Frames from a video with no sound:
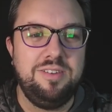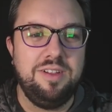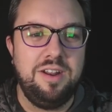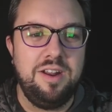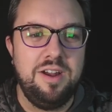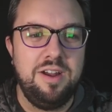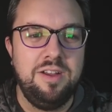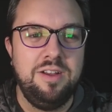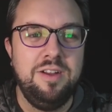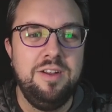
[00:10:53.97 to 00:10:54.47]
Don't
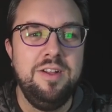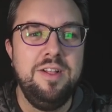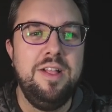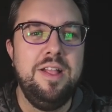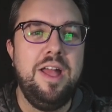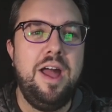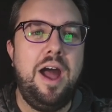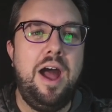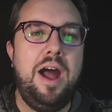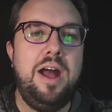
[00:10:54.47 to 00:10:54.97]

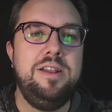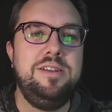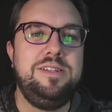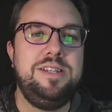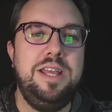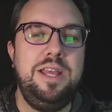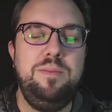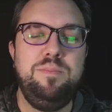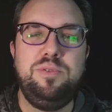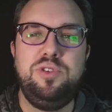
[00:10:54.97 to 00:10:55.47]
I?
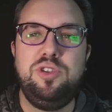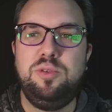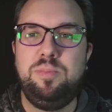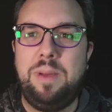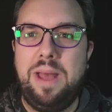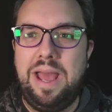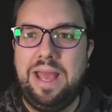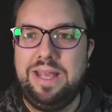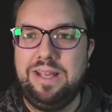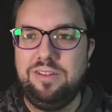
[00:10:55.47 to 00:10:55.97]
Deep
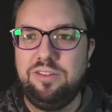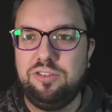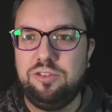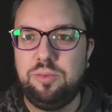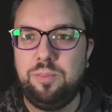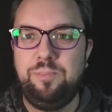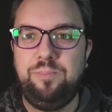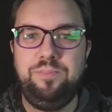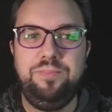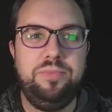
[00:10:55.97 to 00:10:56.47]
Space,
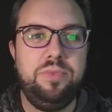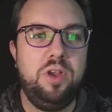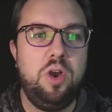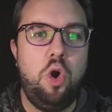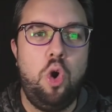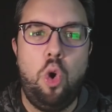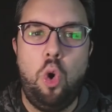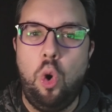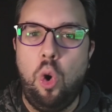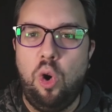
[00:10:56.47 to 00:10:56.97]

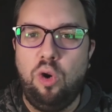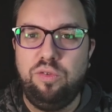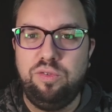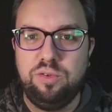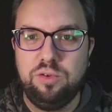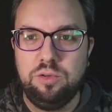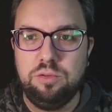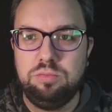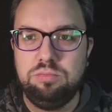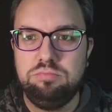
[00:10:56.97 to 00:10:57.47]

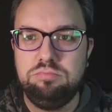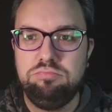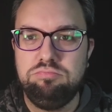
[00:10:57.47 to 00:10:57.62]
awful.